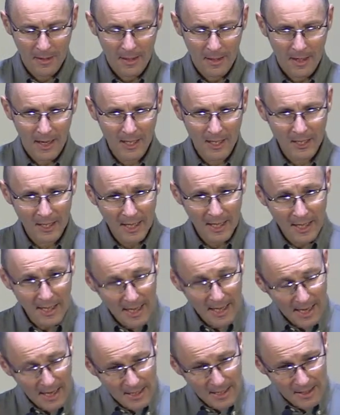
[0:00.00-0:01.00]
actually
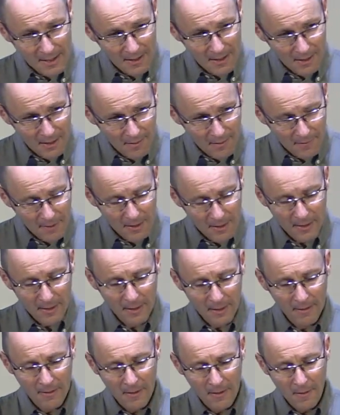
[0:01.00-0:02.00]
he is
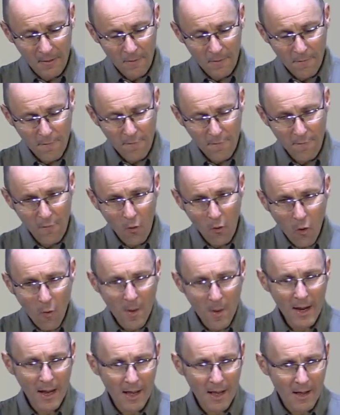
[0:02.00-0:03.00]
lovingly
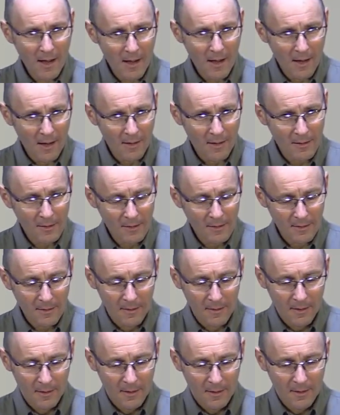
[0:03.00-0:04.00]
forming our hearts
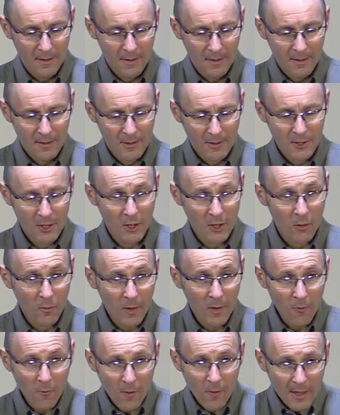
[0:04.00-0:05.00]
so that
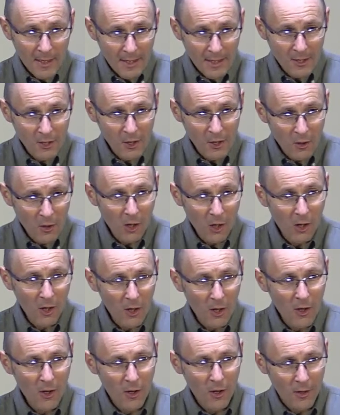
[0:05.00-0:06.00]
we really do
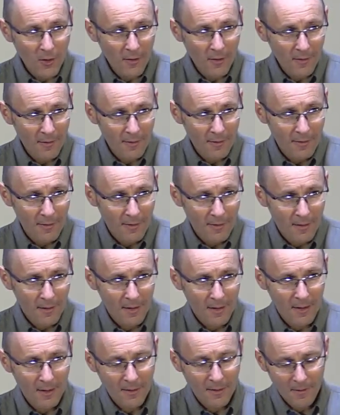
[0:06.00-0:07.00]
learn,
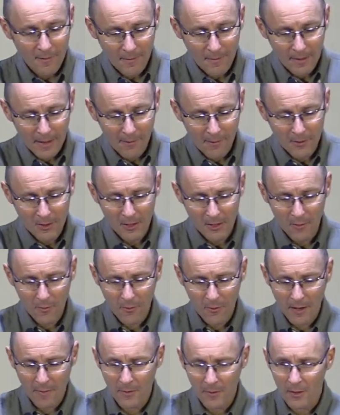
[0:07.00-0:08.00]
in the language that
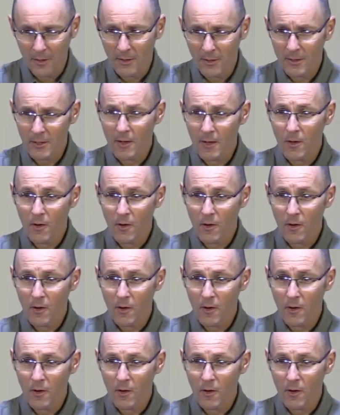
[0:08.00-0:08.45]
Prem used,